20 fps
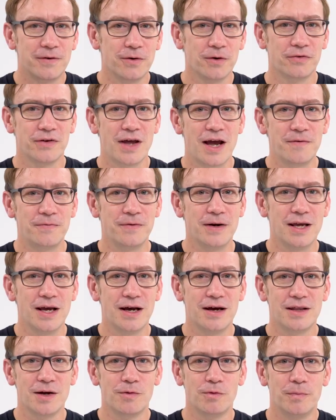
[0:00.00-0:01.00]
of course, every
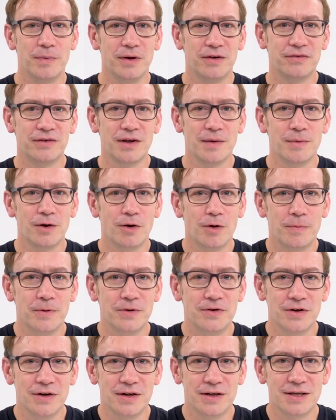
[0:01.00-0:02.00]
year there will be similar
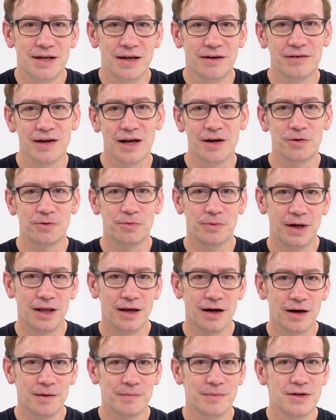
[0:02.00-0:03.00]
opportunities and it's
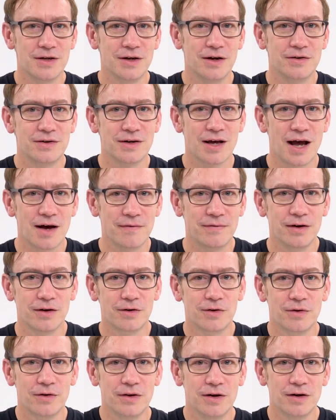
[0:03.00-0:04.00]
really up to you to have a
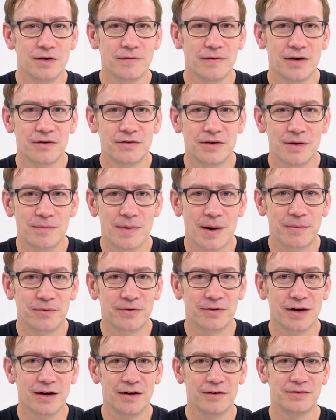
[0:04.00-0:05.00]
look on the university
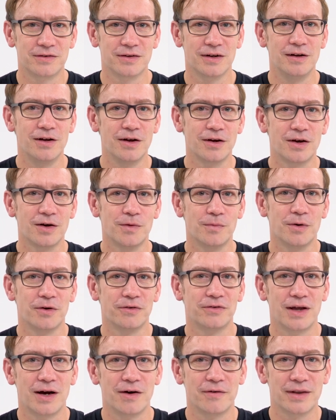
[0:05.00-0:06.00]
websites, to look at
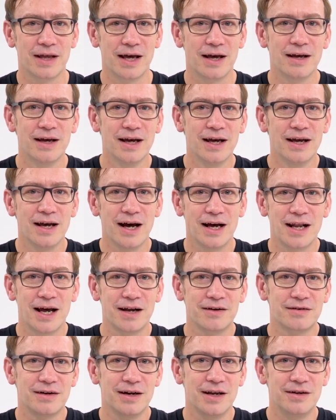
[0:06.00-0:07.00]
what's out there and
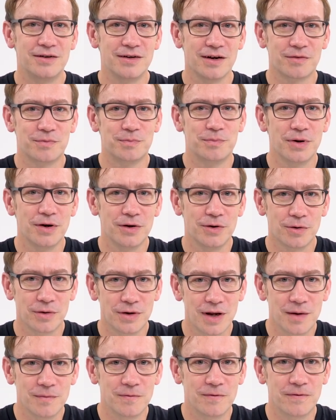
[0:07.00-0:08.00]
actually just put your
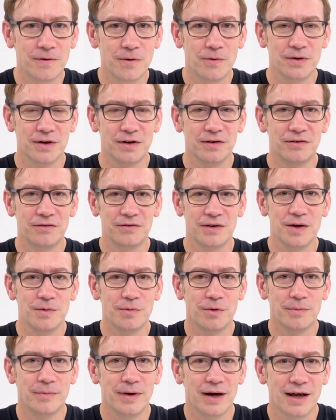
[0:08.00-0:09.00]
name forward and see
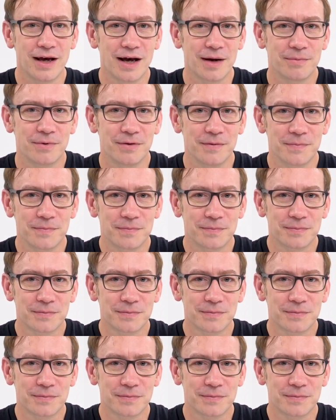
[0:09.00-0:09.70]
what might happen.